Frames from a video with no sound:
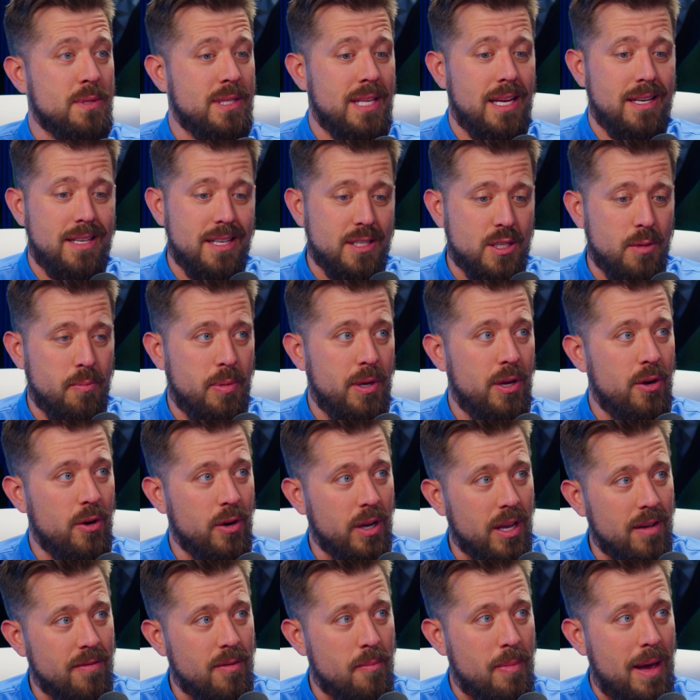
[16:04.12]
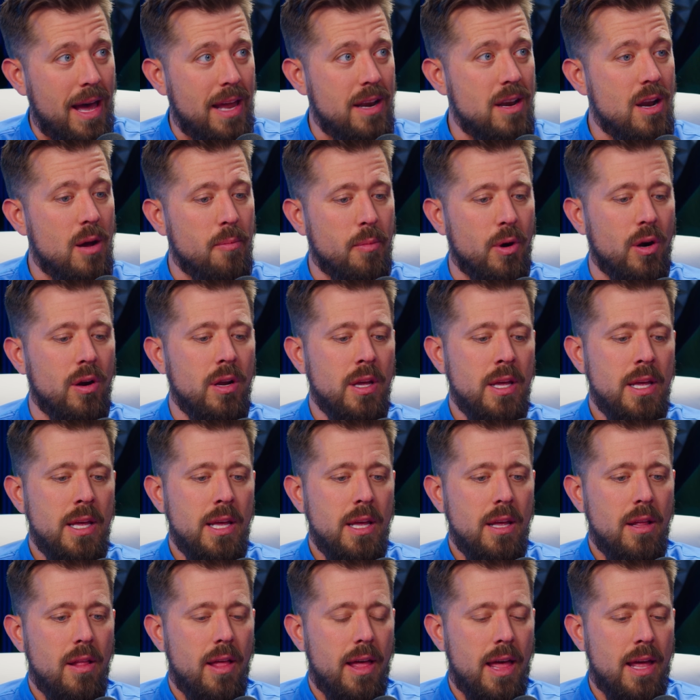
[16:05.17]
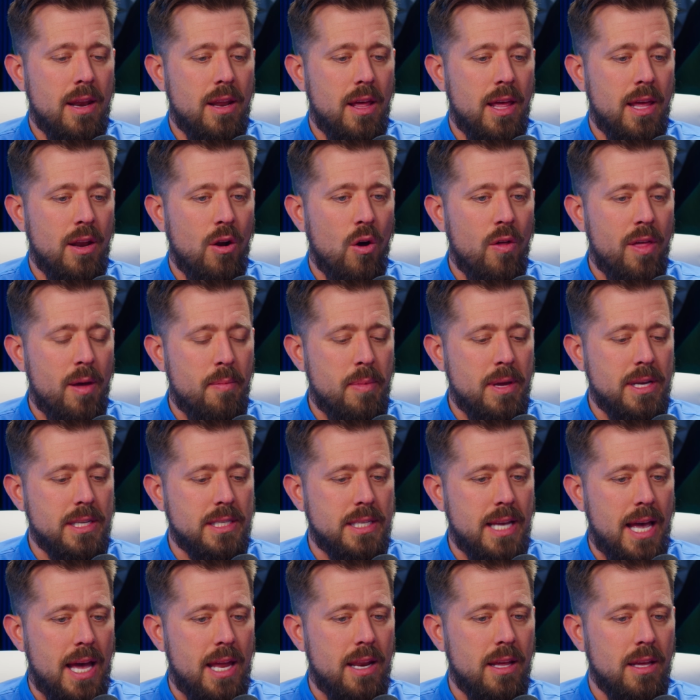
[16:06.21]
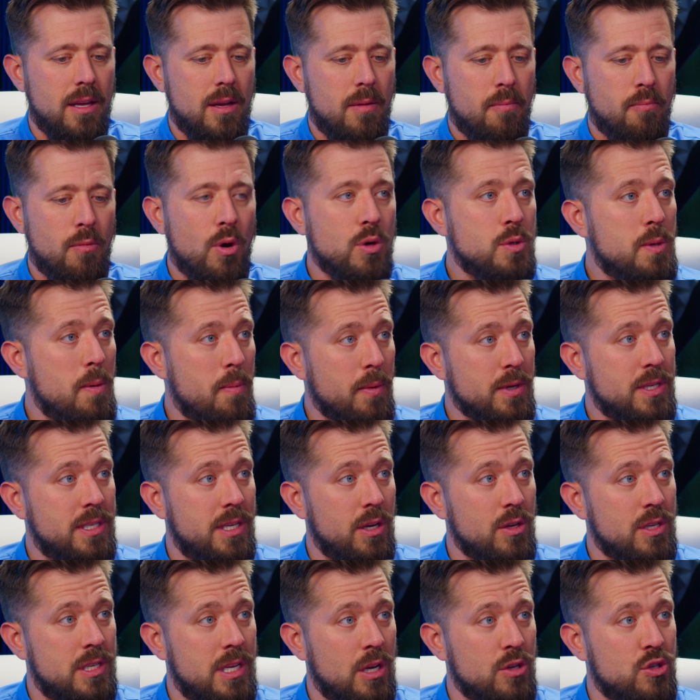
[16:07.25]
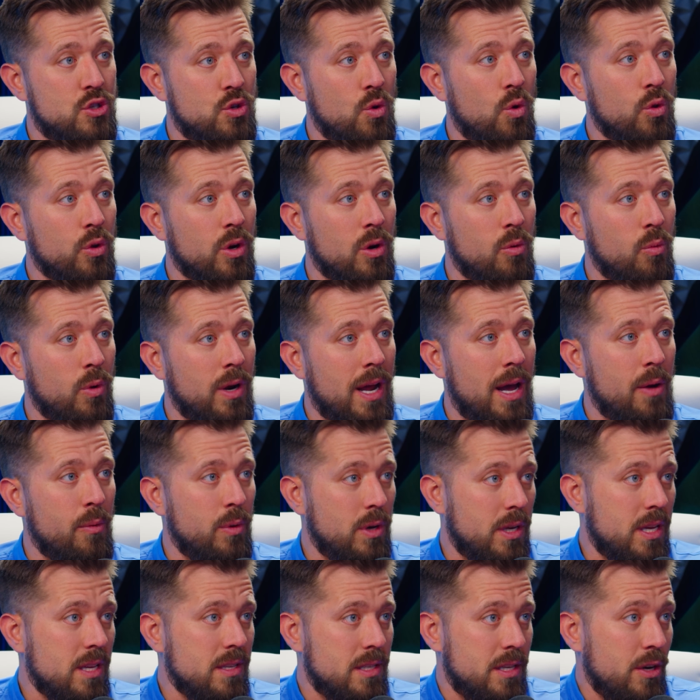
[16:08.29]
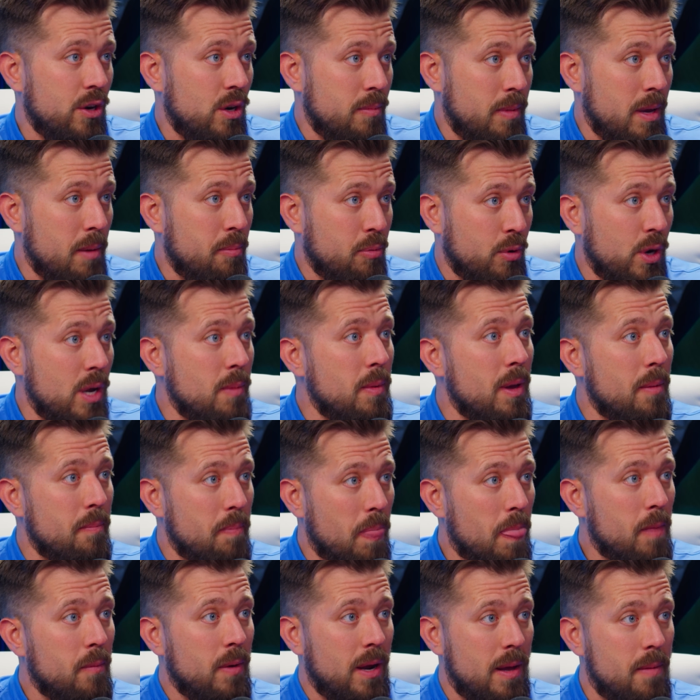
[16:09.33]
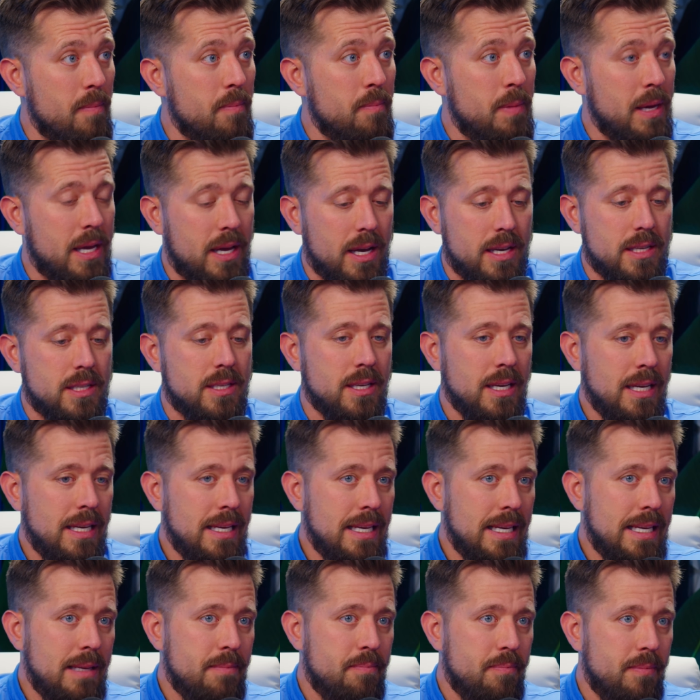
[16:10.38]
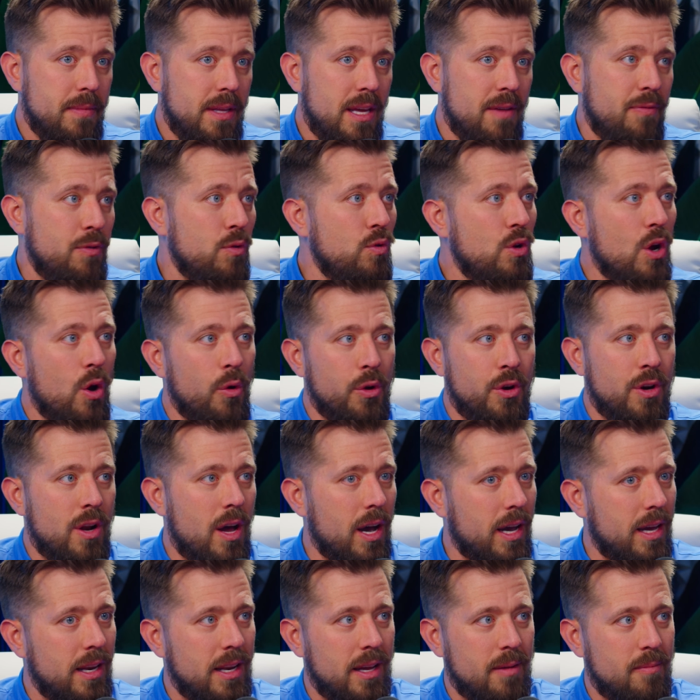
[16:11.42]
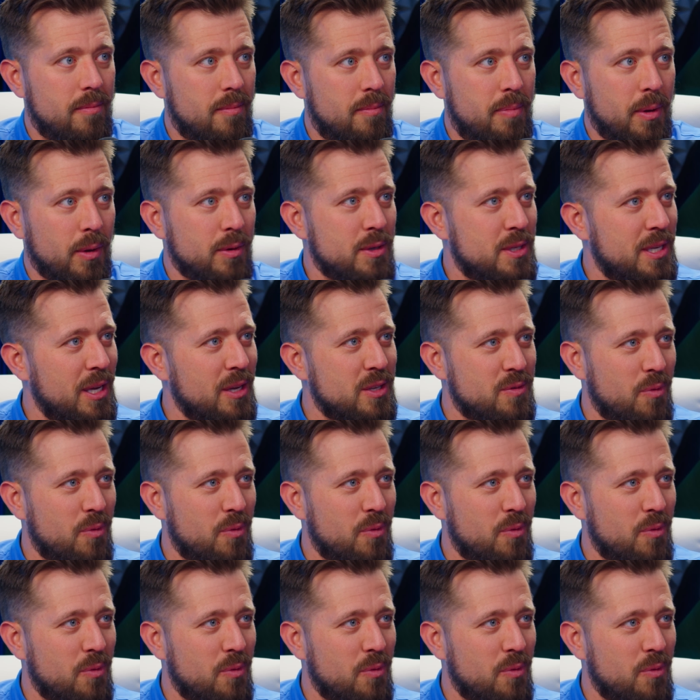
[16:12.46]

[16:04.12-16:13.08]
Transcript: that disappear, give a bad number. And all that being said, most people still sell solar at what I would consider to be a premium, right? Yeah. Because if you don't, you're not going to build a sales